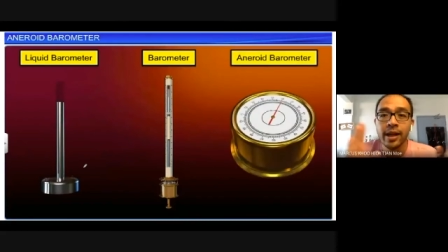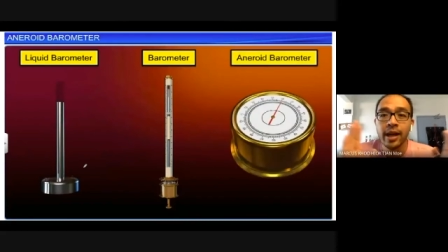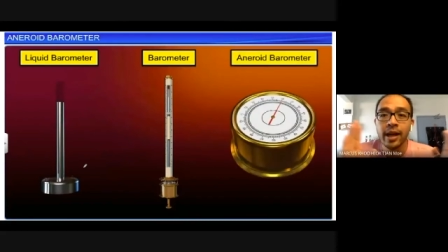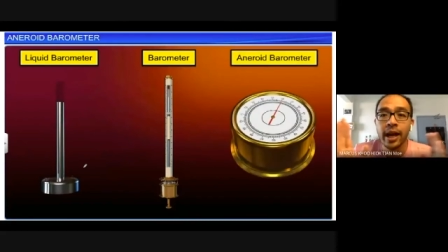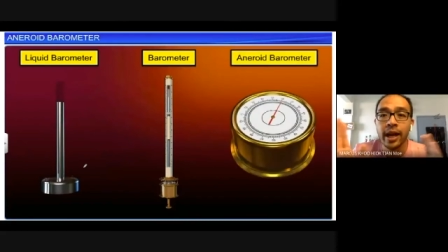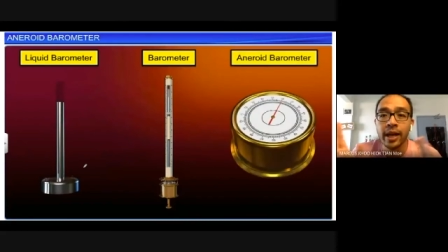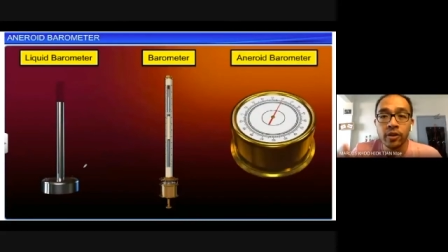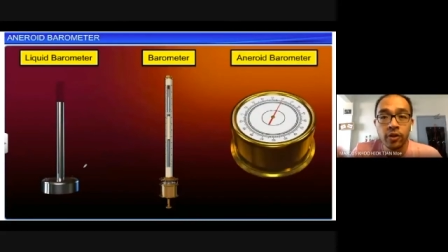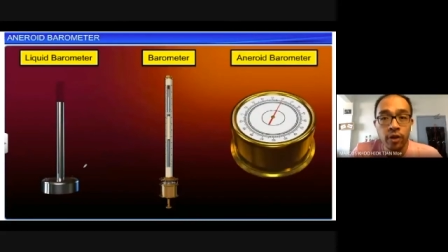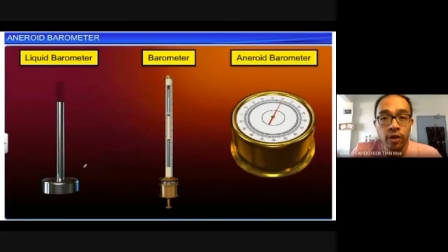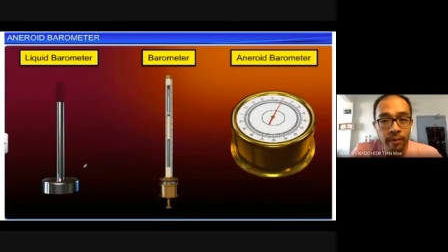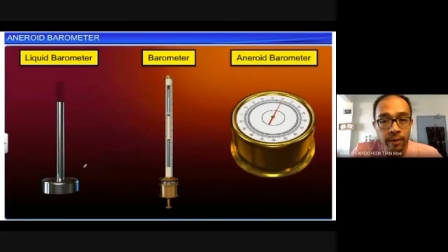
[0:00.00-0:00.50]

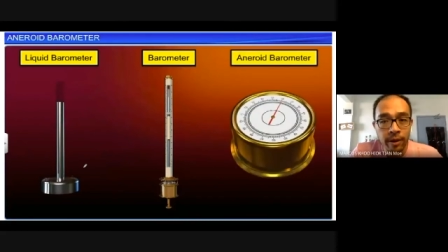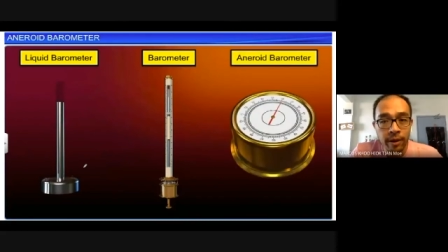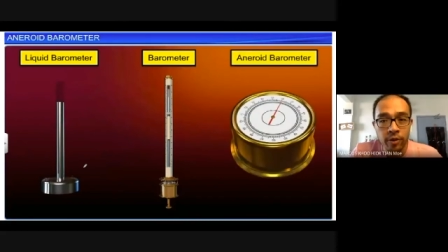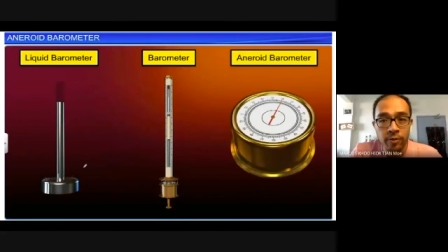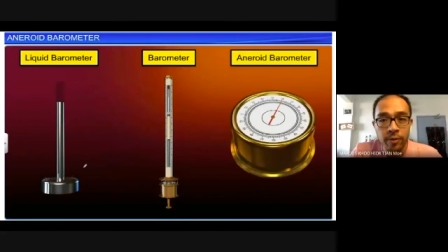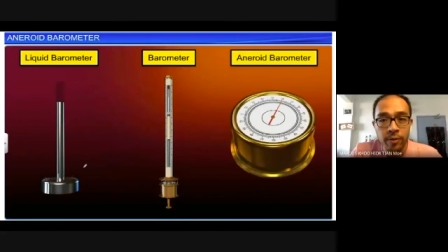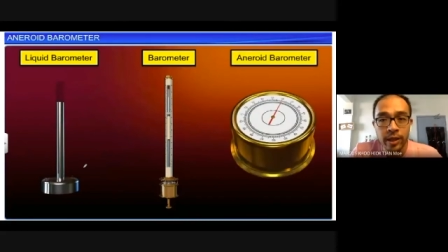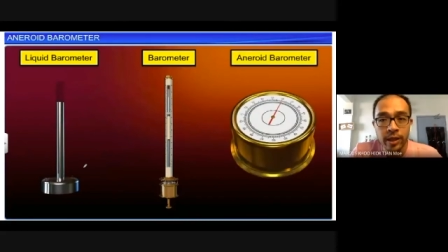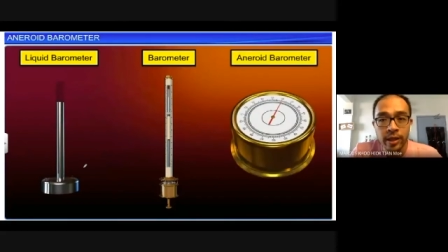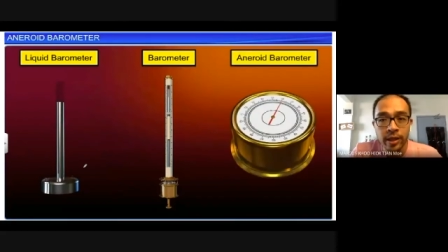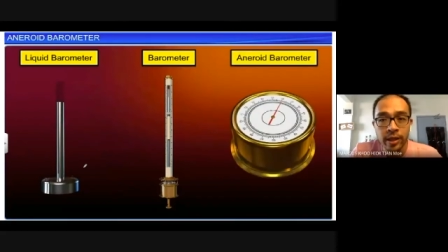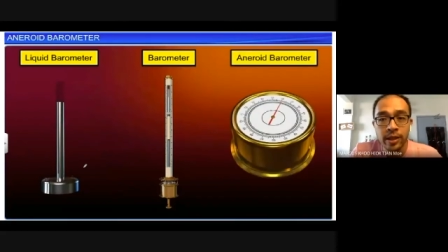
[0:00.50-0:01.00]
aneroid
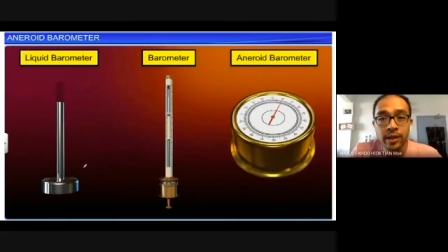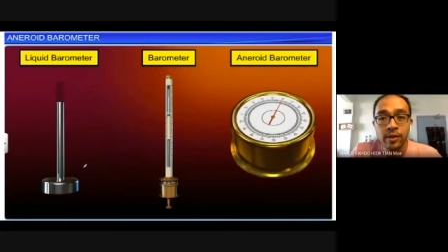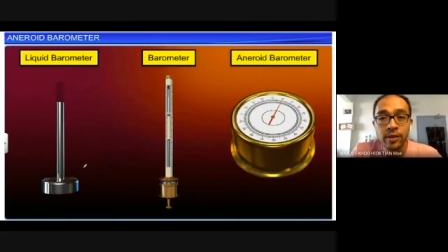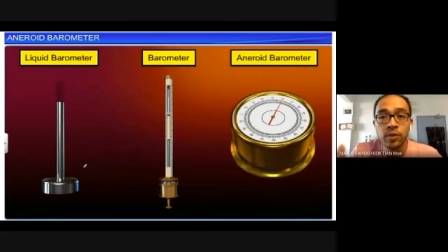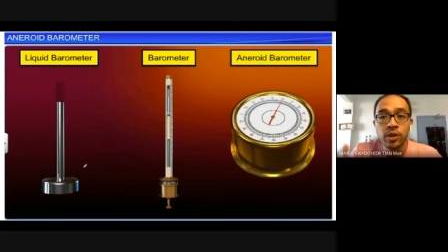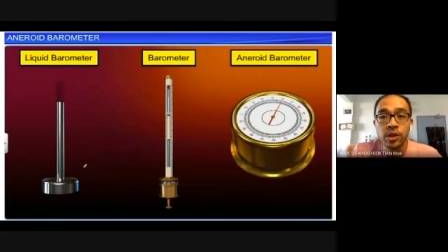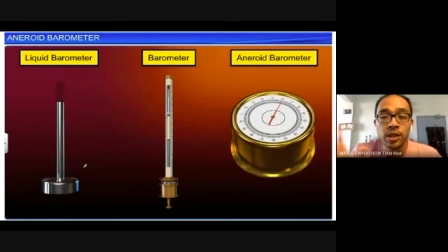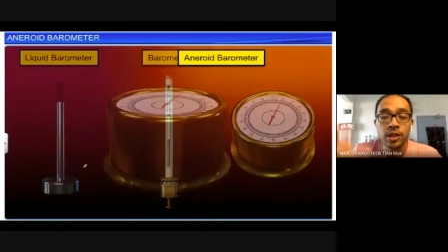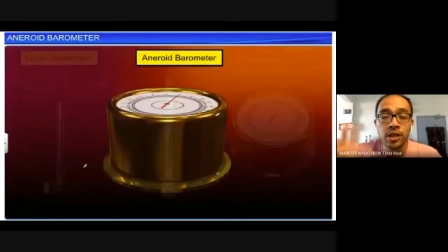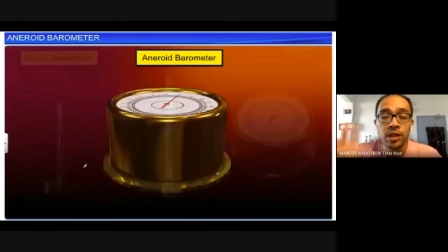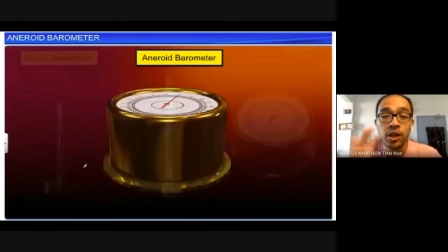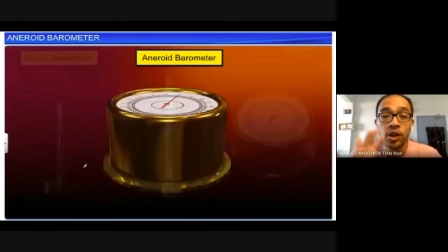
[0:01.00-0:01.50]
barometer,
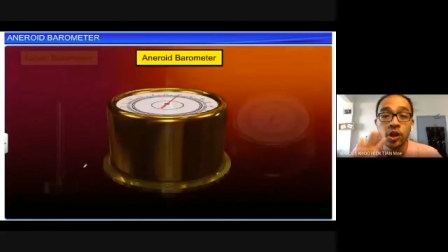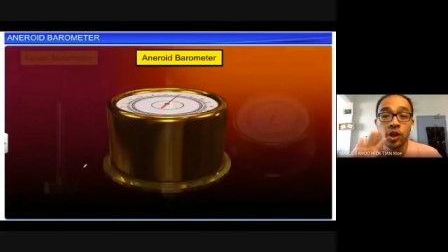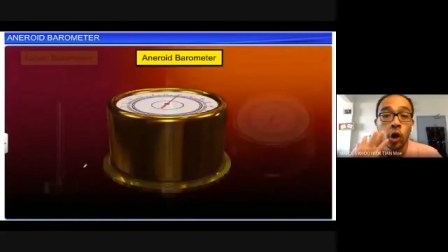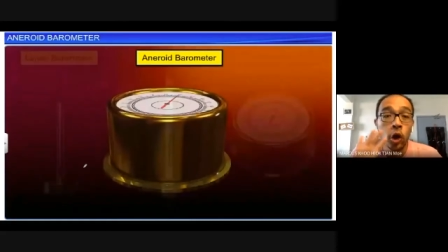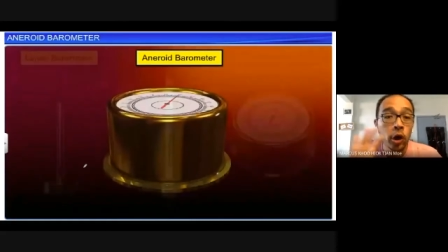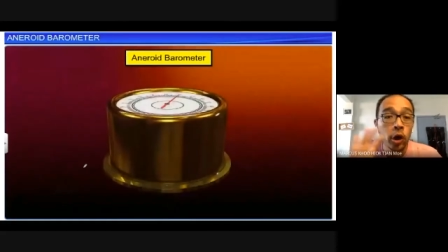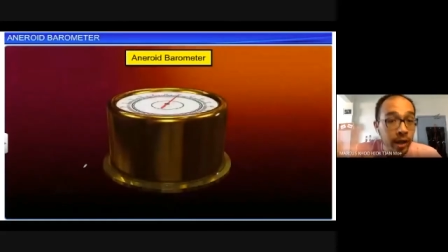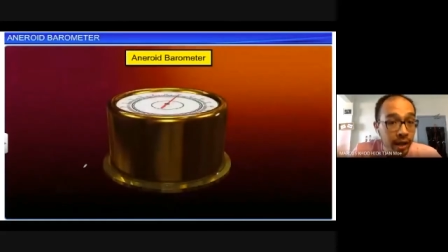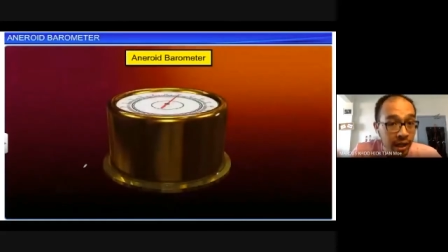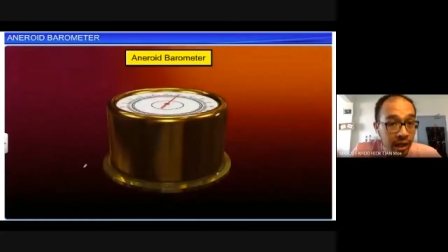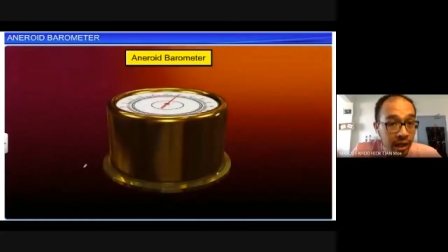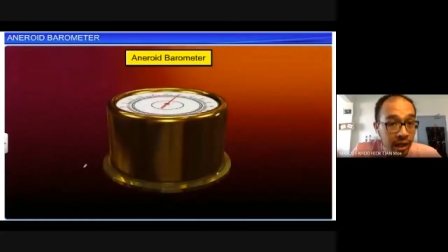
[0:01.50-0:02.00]
which is the
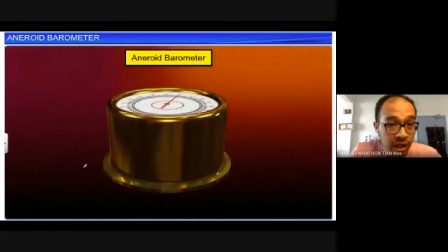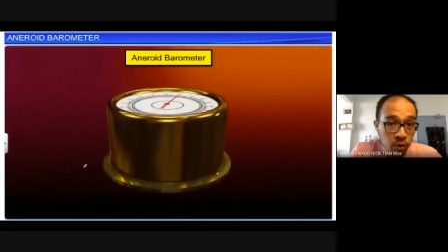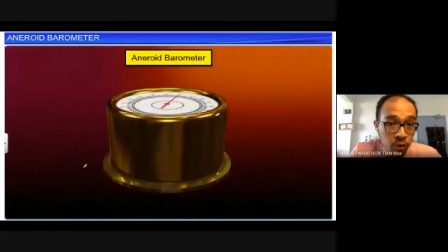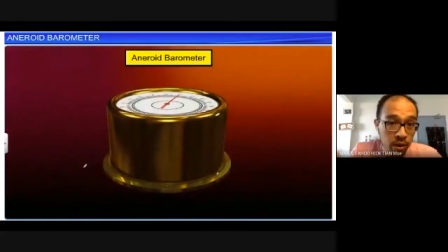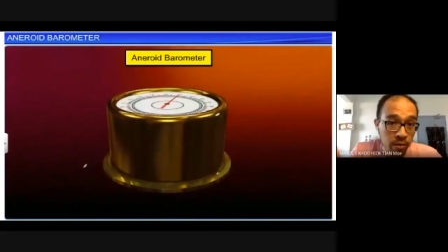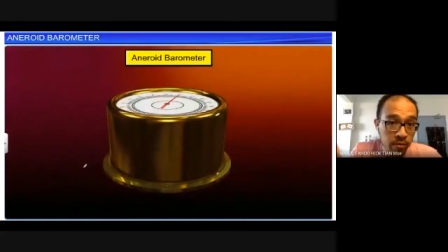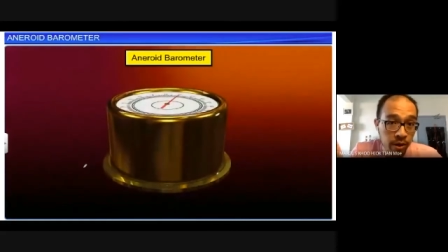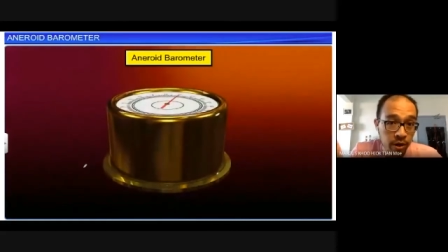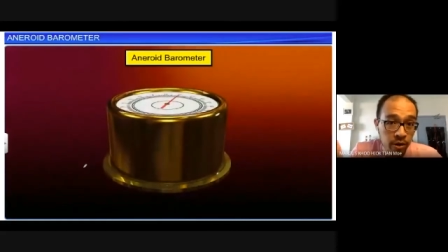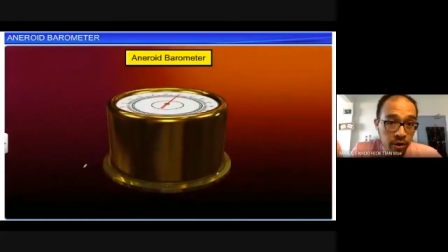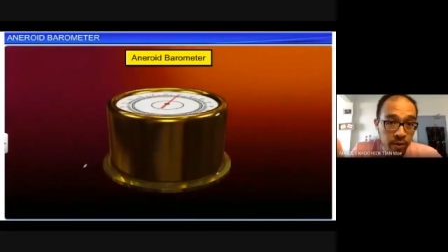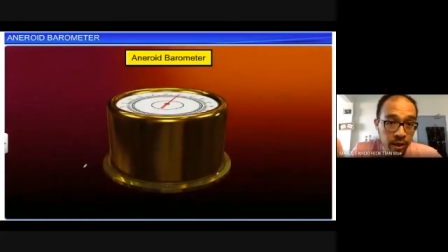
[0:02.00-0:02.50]

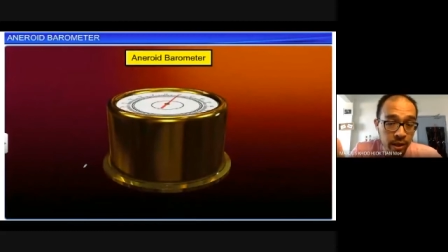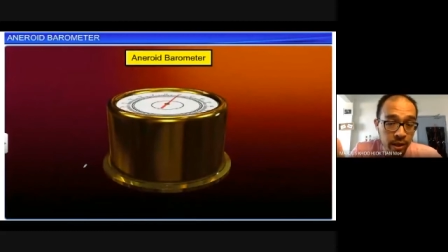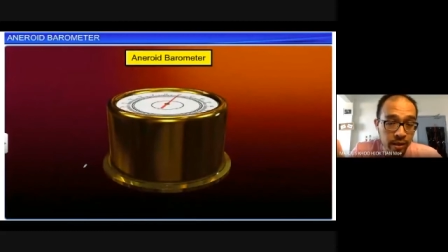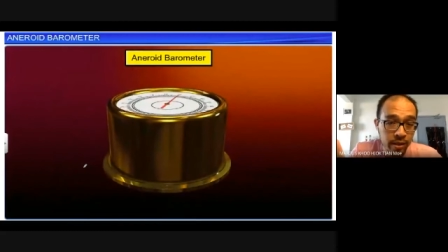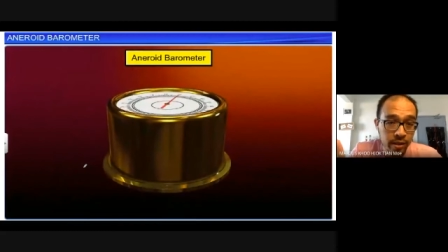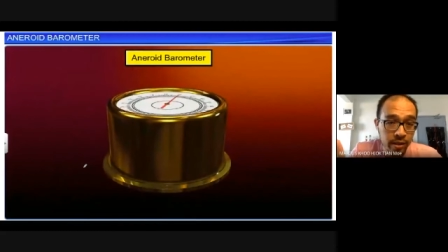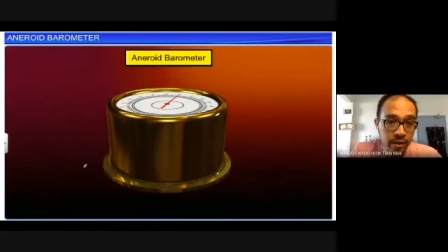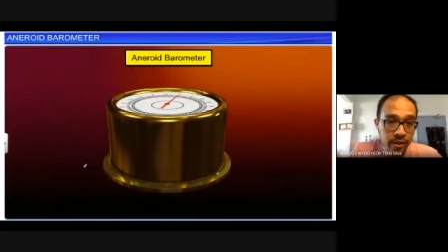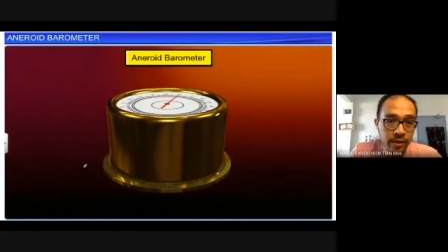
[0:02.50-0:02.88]
non-liquid barometer.